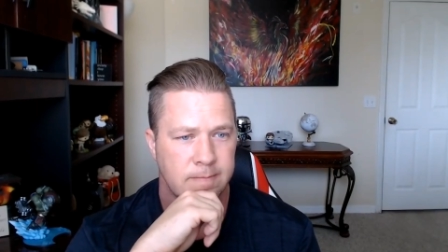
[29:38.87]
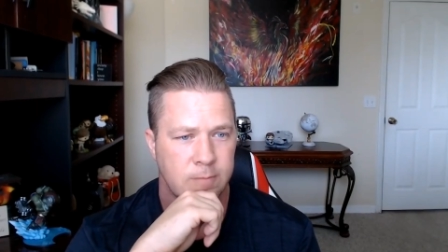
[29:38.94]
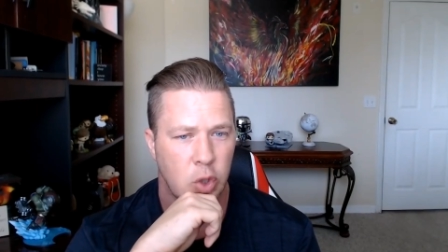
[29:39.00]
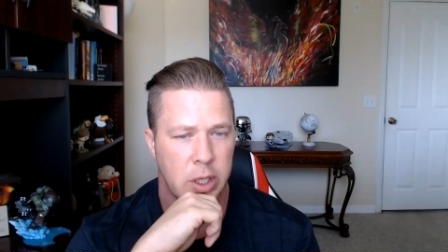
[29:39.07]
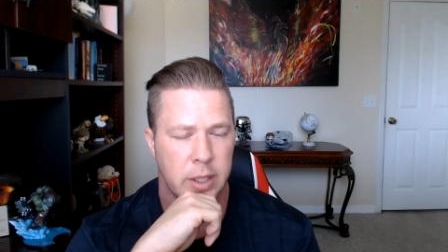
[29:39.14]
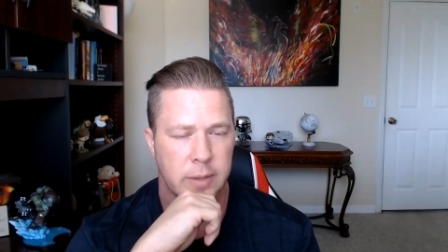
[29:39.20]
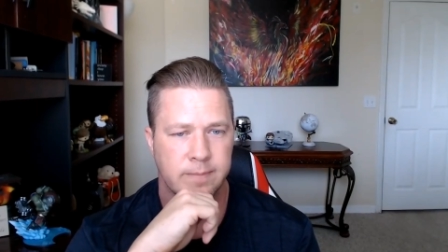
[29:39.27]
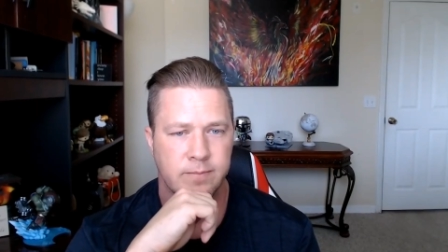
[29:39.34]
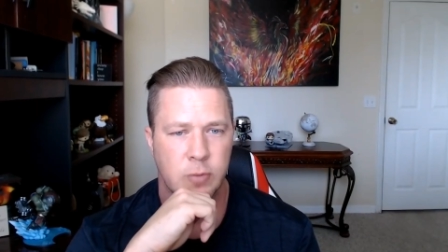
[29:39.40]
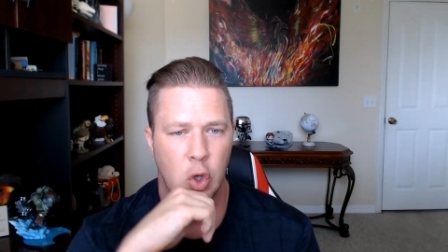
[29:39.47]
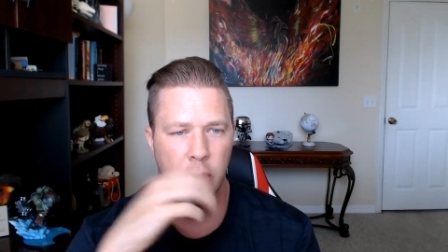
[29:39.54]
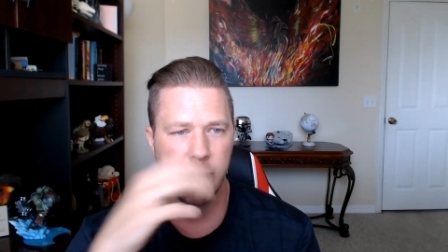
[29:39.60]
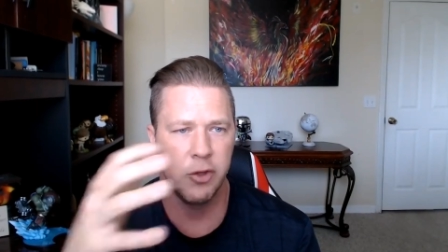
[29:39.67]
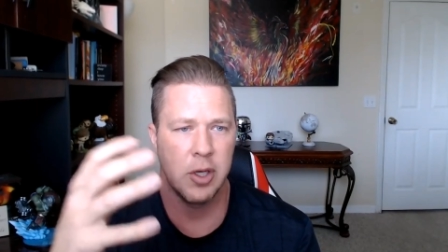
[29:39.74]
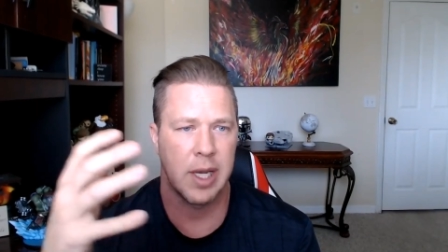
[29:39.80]
Right?
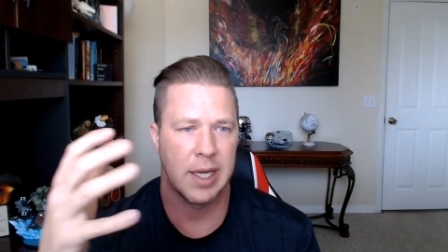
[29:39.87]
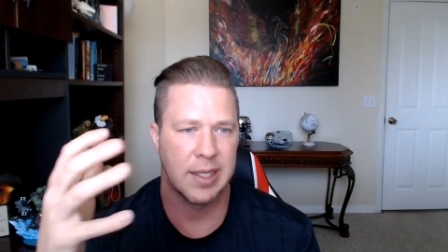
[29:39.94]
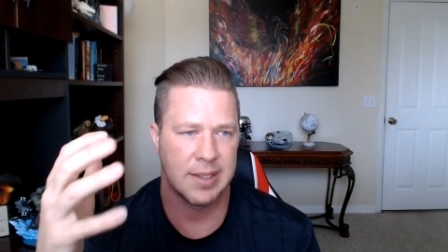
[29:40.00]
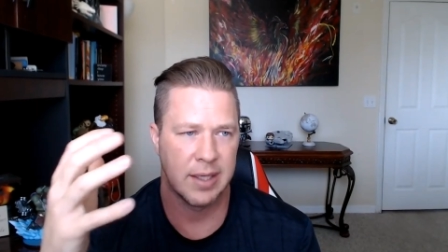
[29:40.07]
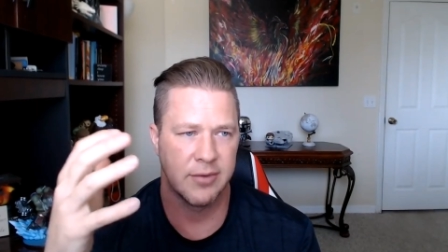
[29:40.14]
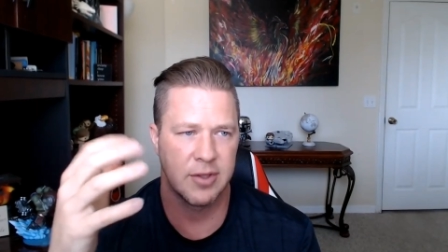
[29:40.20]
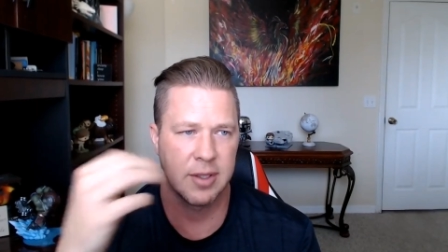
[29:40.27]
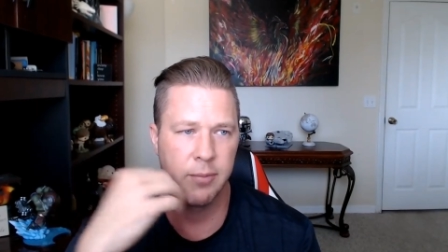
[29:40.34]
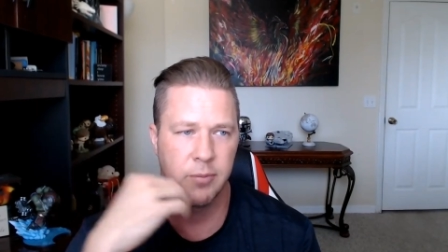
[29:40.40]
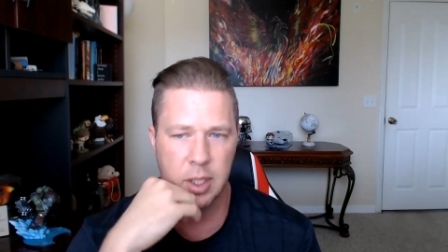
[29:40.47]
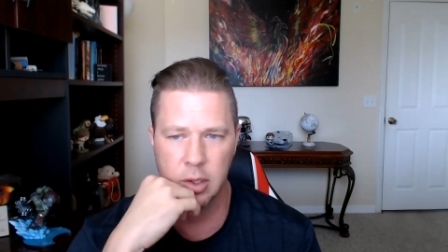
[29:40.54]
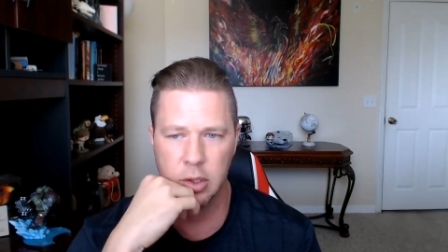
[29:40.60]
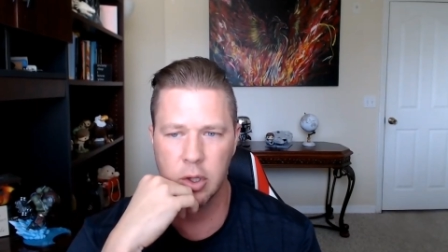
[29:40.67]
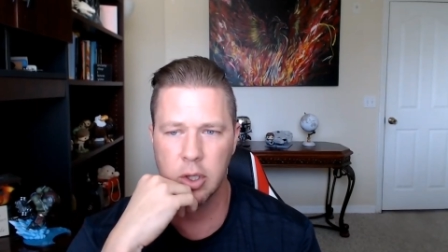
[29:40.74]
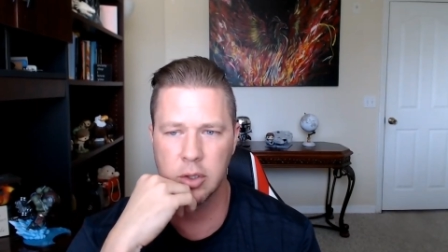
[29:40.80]
Hopefully, you guys have
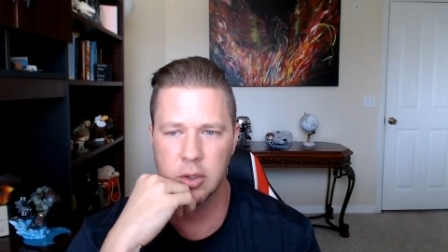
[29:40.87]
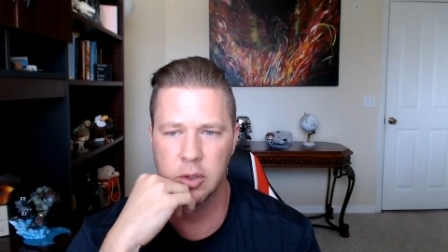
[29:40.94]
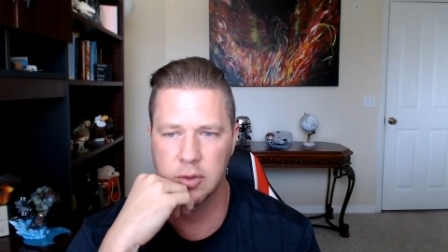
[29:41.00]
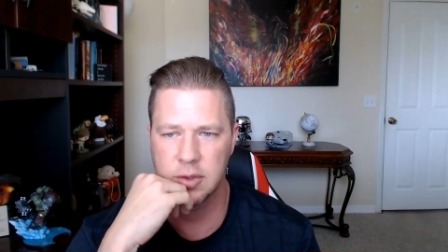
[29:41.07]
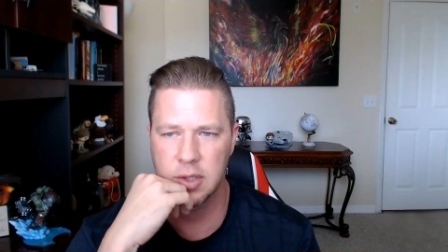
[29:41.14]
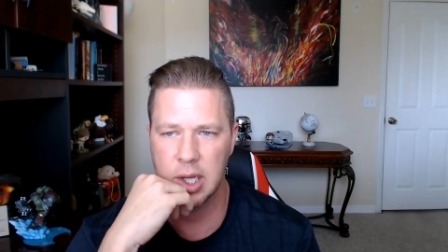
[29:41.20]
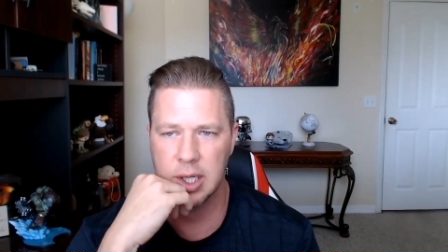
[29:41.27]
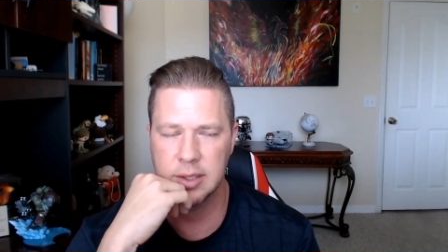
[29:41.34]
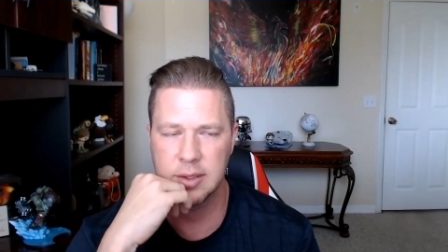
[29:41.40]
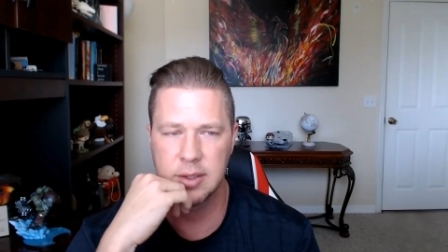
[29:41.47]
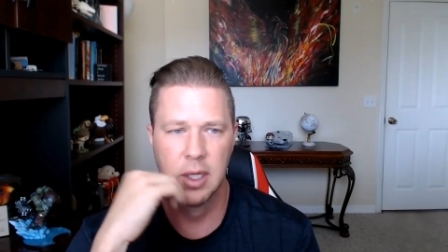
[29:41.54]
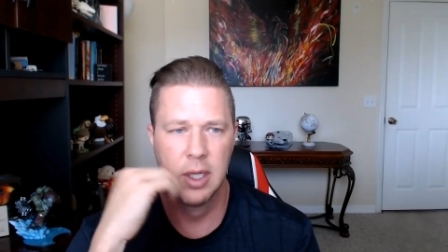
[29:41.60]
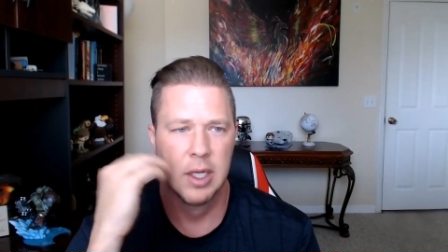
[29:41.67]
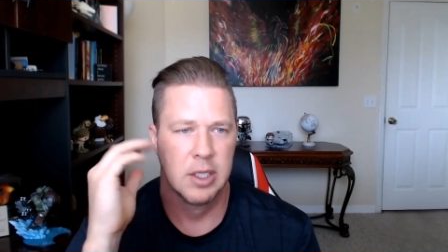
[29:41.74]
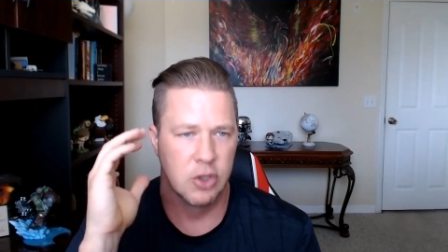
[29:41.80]
something along those lines.
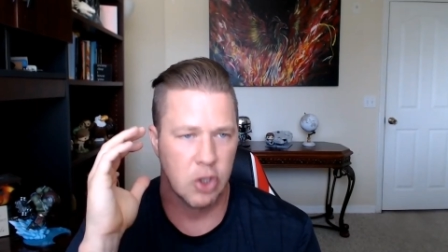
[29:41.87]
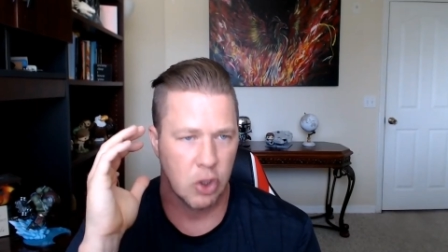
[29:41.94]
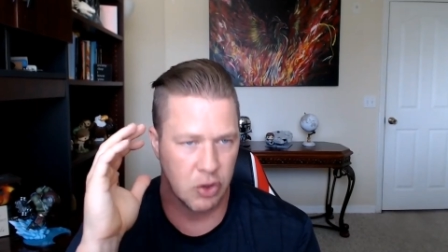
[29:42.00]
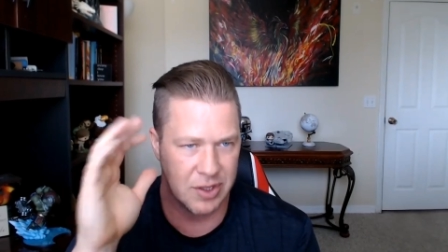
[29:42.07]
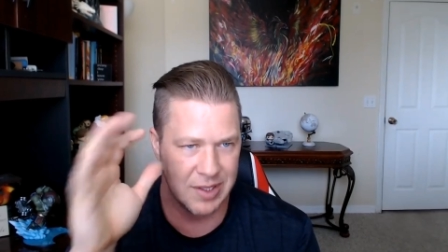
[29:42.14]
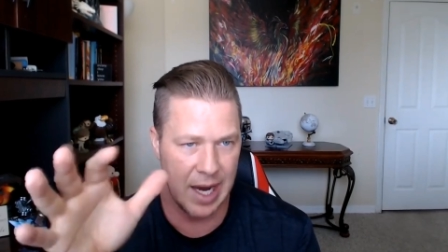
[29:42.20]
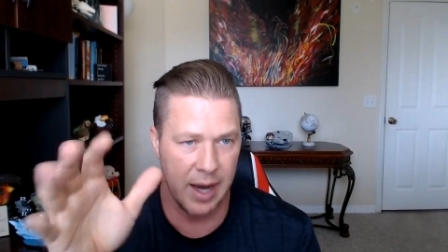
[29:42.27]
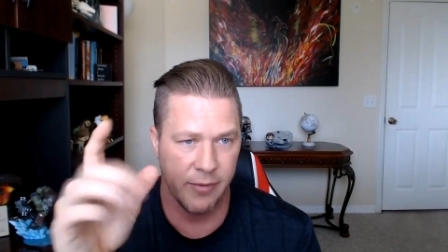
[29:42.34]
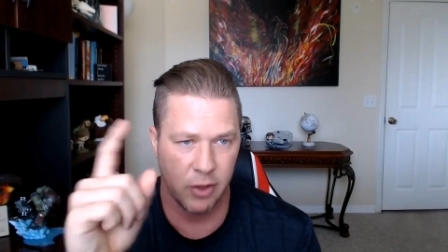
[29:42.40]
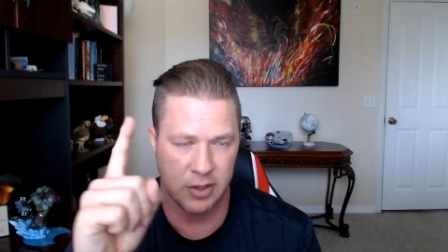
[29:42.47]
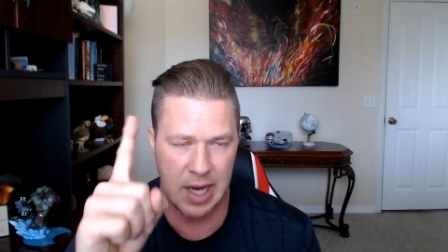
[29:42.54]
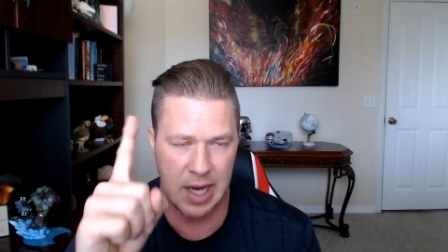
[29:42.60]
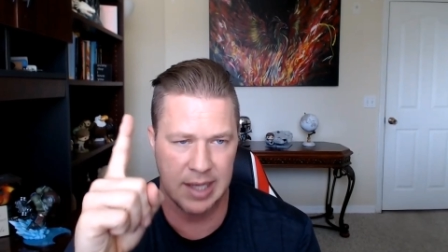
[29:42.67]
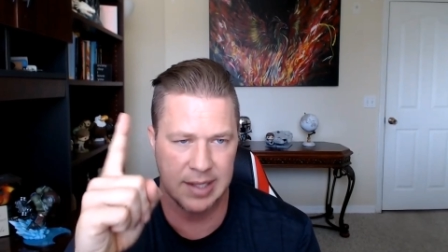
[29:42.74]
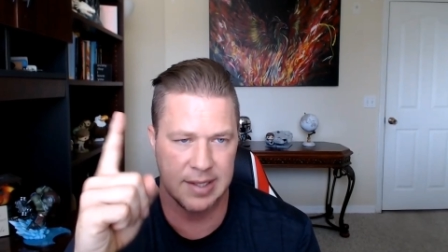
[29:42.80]
So
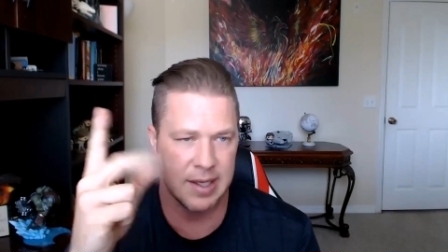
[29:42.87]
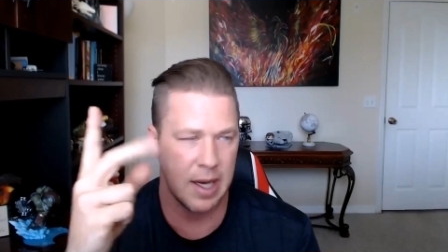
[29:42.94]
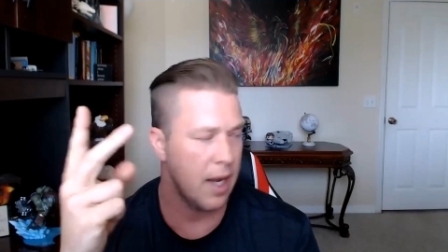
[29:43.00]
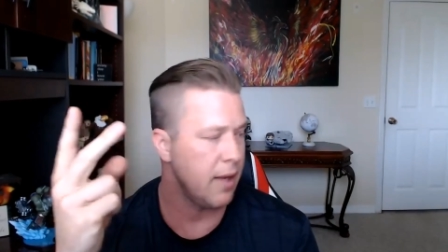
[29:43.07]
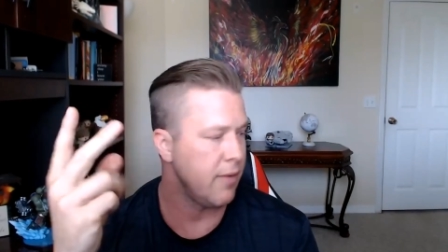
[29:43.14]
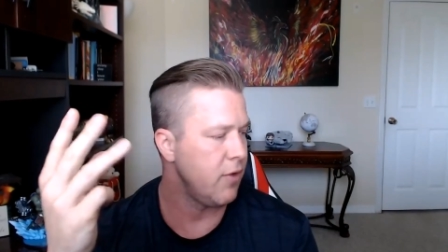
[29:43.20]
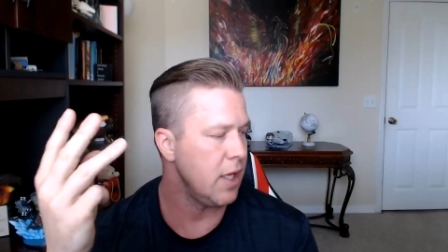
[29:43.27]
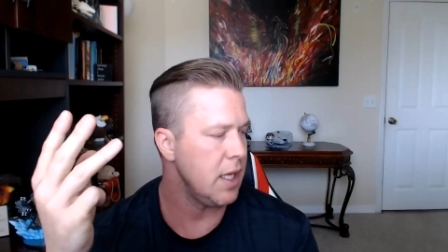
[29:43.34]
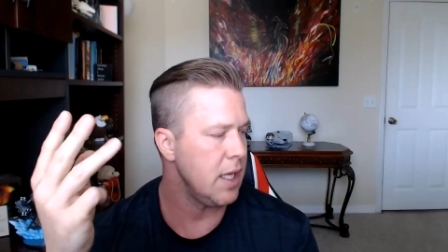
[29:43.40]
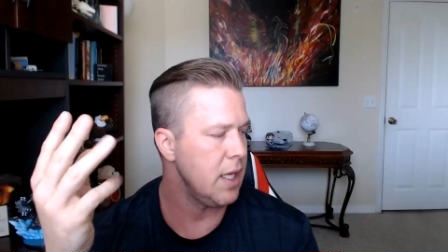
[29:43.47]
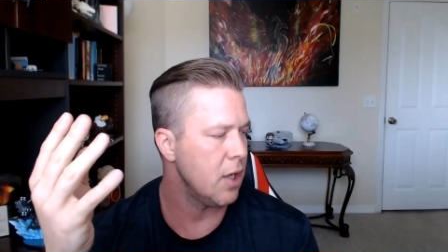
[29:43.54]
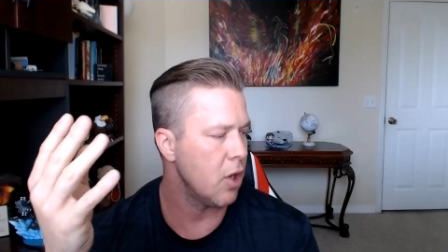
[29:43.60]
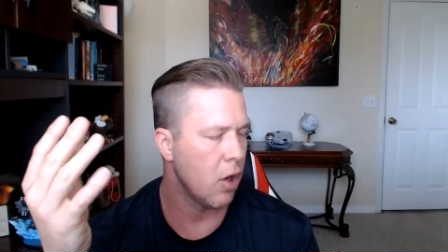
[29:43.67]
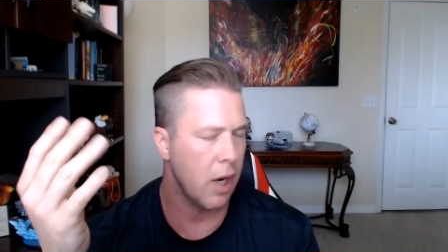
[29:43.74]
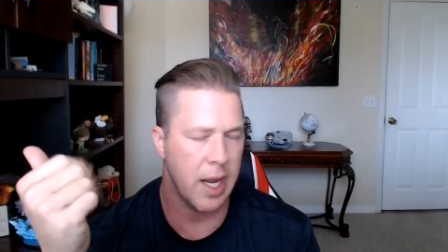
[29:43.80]
savers, S A V
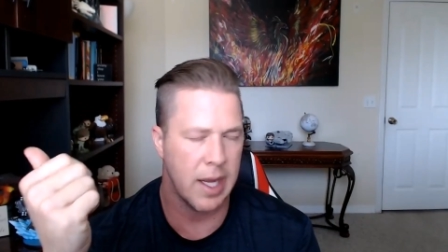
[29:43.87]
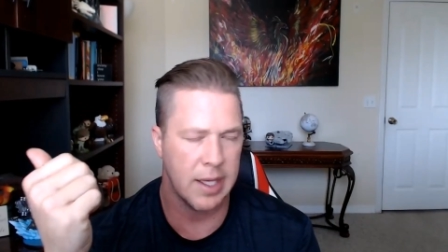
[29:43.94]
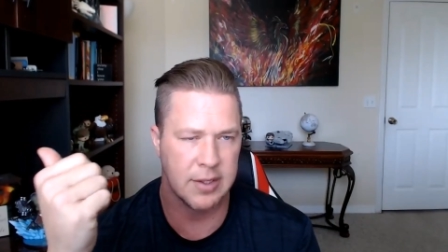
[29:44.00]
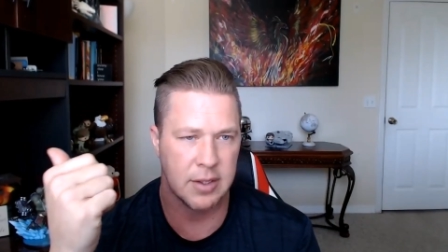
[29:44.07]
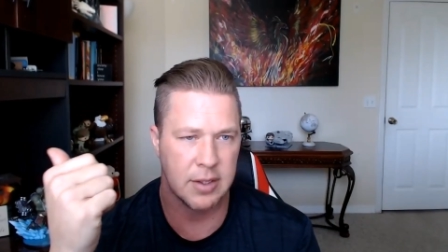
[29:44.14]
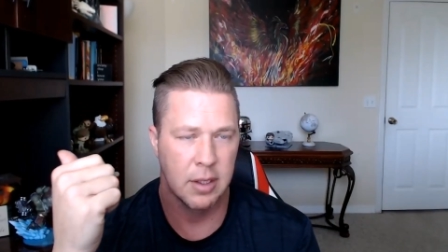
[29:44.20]
E R S.